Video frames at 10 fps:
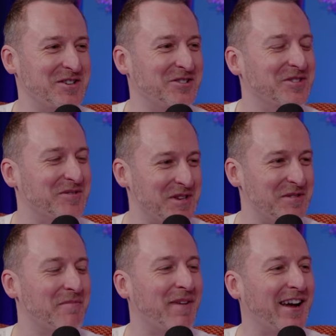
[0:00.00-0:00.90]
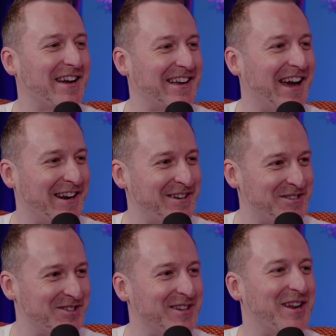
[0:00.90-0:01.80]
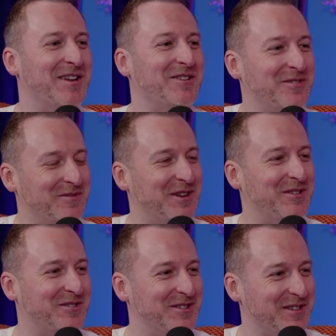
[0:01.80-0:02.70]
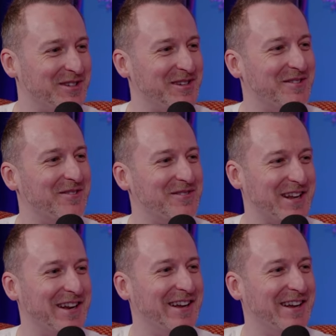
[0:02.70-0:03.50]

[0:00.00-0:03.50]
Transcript: show where you'd buy a garage and then they'd open the door and you'd see what was in